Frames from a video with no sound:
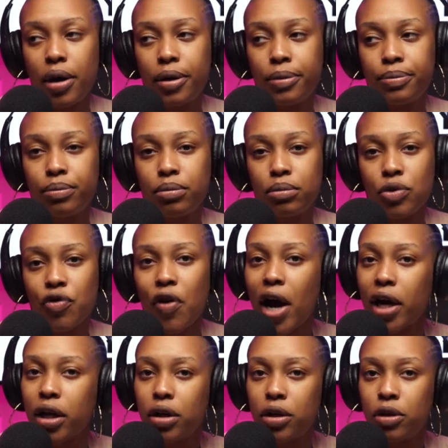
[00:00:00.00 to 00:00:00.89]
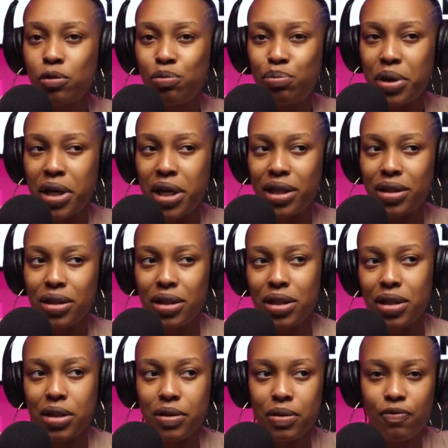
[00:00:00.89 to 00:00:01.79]
Morocco, but
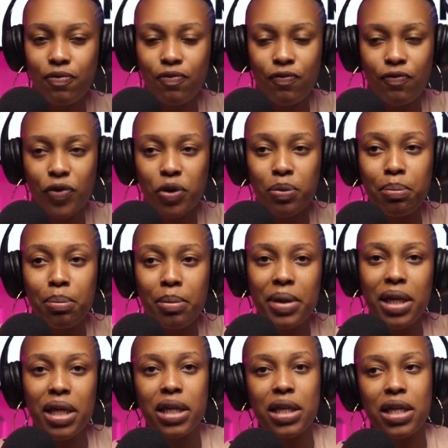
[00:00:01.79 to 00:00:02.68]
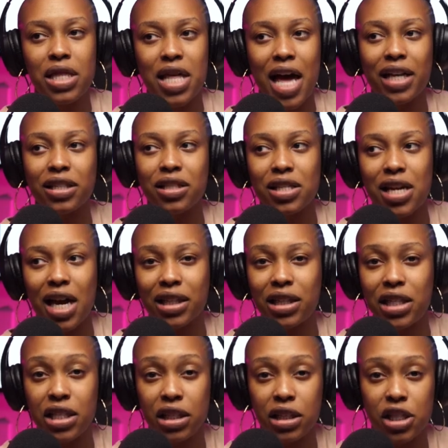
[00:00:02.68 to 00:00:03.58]
for me, that's not
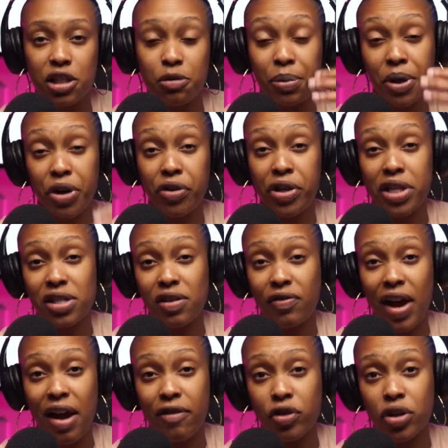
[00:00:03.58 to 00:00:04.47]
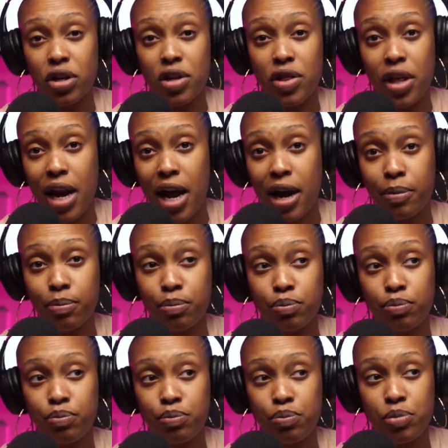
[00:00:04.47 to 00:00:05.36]
the experience of Africa that I'm
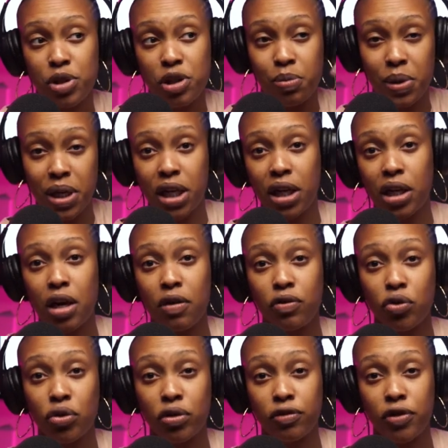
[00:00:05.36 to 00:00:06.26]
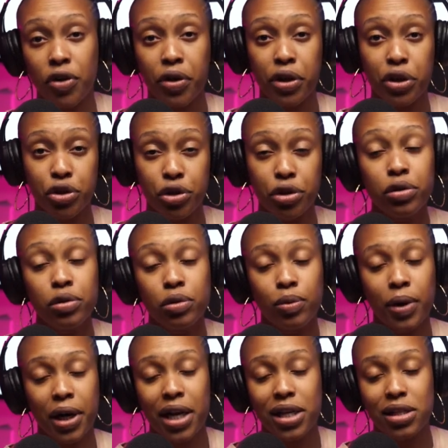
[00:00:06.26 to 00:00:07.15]
speaking of or referring to
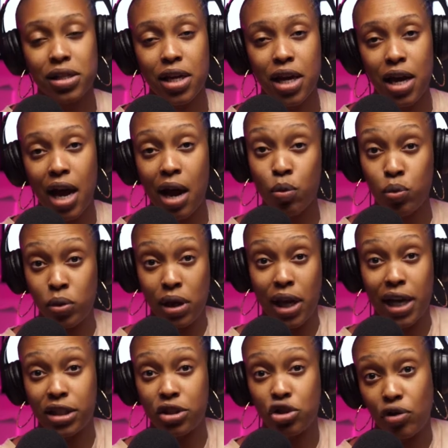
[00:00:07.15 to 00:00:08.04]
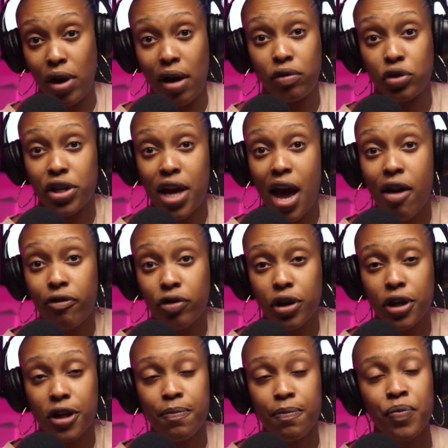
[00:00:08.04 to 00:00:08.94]
when I say I would like to travel to
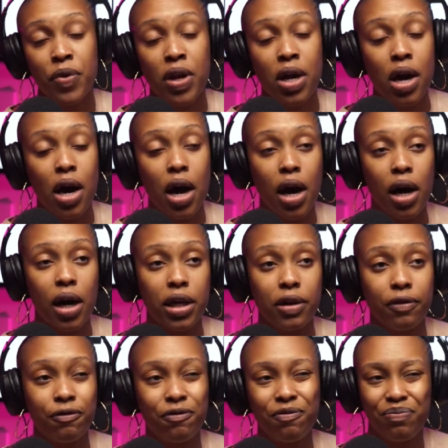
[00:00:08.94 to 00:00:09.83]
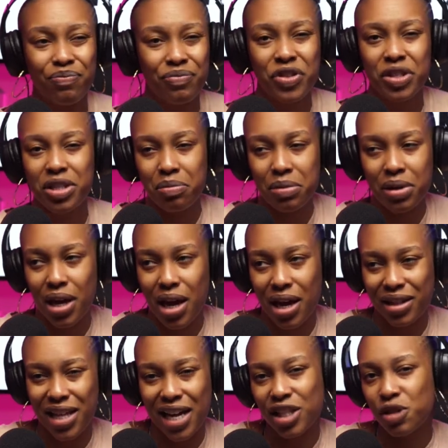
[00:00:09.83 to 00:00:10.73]
Africa. To me,
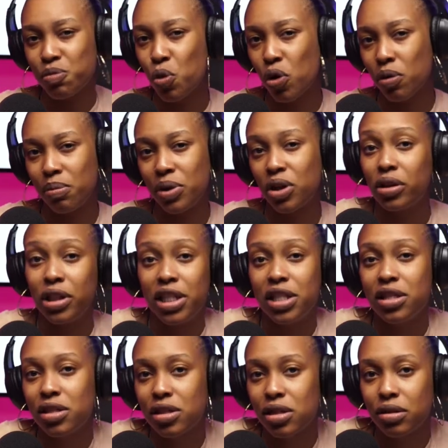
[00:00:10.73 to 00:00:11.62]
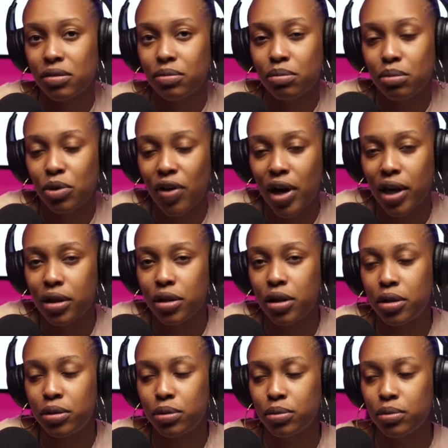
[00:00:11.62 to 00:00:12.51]
that's more Middle East,
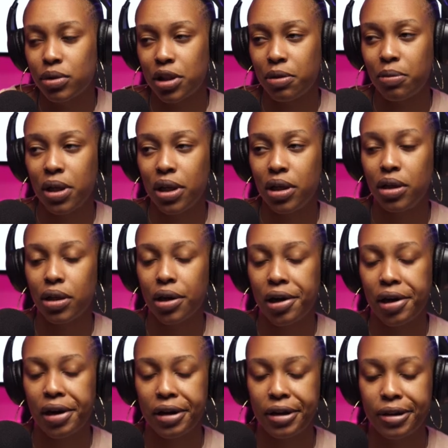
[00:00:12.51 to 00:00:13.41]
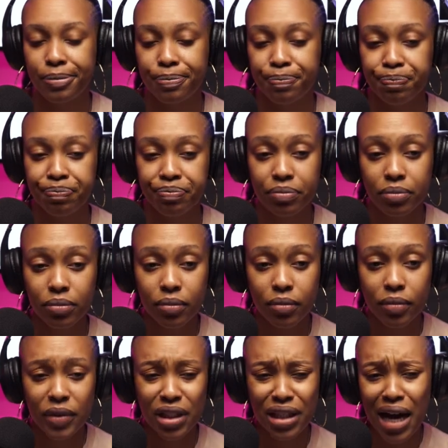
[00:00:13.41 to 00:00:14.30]
Morocco to me.
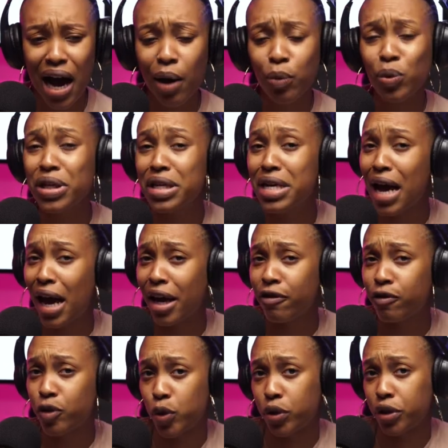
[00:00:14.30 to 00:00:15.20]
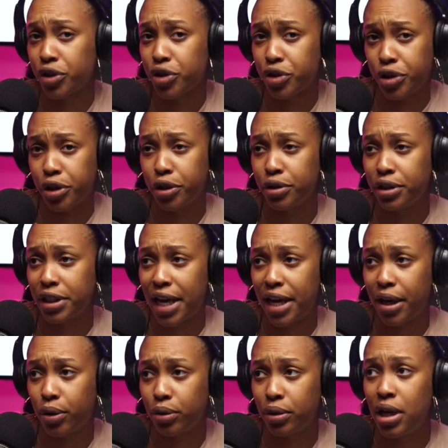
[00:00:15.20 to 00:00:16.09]
I would not, of course, turn
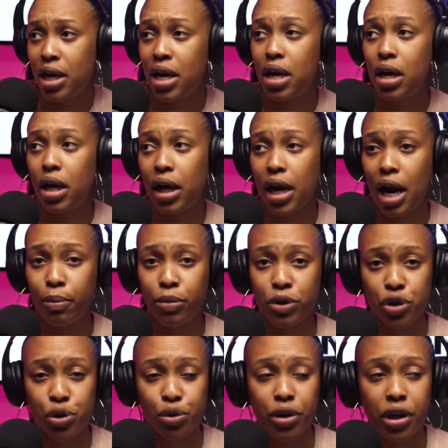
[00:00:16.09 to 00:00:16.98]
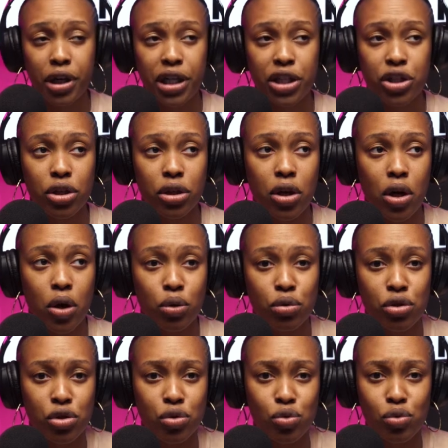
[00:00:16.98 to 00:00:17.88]
down an opportunity to go
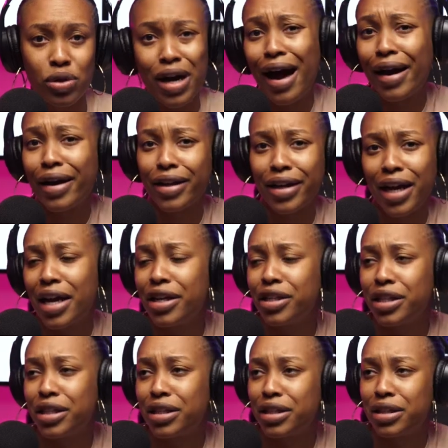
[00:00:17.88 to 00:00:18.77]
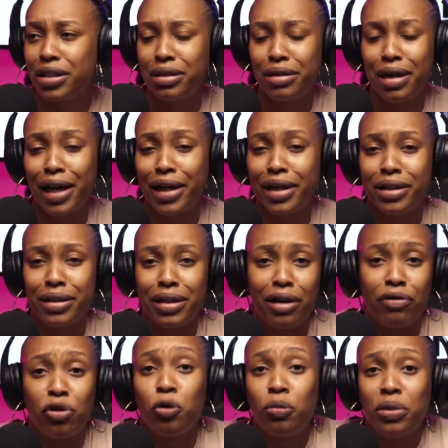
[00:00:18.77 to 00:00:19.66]
to Ghana, Kenya,
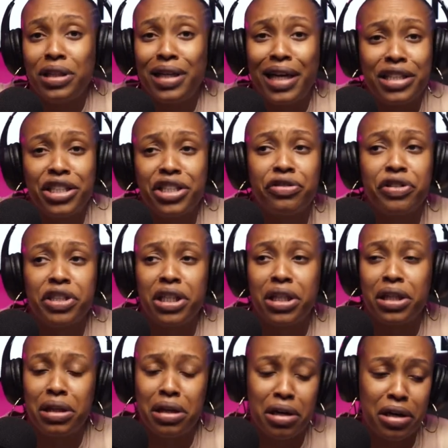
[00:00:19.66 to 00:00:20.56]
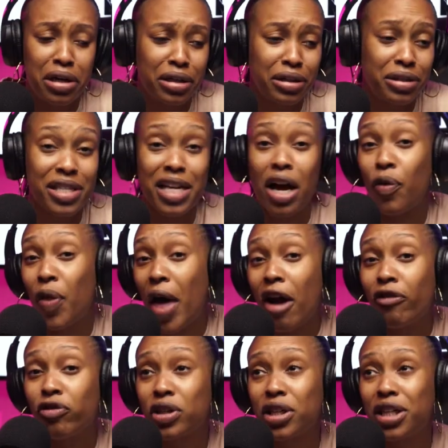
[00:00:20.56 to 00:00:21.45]
Nairobi, Nigeria, South
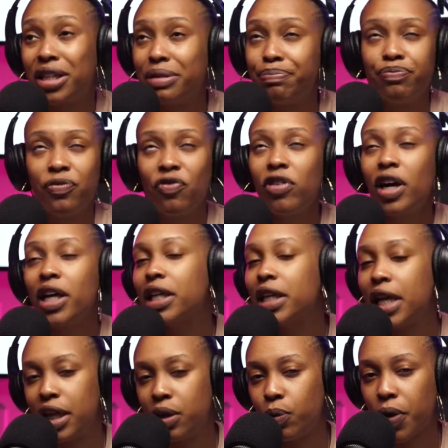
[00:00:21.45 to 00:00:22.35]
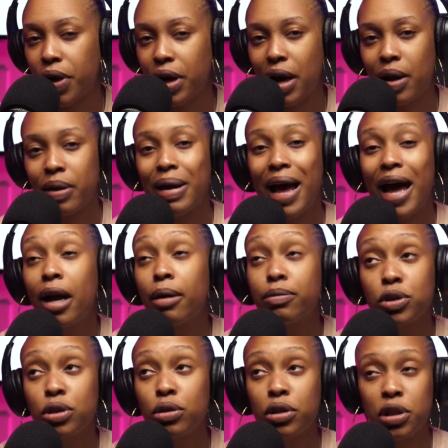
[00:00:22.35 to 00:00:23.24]
Africa, fucking anywhere. I
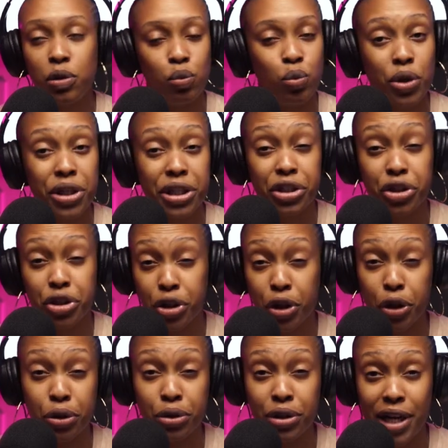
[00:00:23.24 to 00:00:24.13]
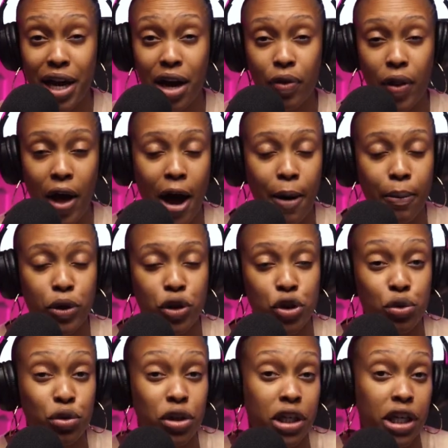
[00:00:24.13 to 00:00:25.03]
absolutely wouldn't turn down the
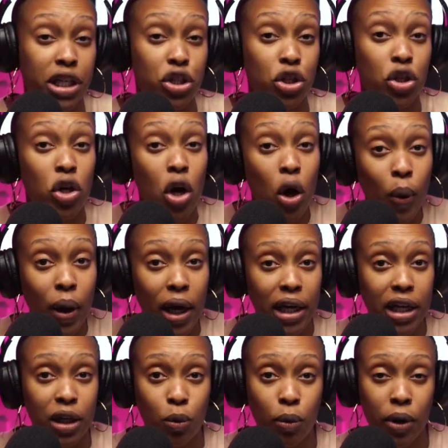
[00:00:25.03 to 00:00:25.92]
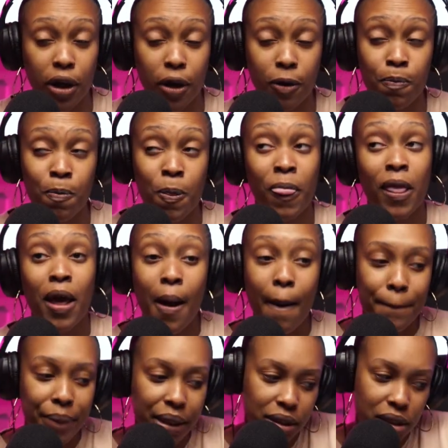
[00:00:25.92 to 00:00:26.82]
opportunity to go anywhere.
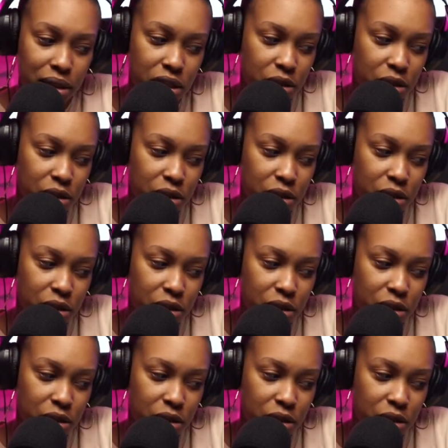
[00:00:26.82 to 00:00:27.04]
But this is my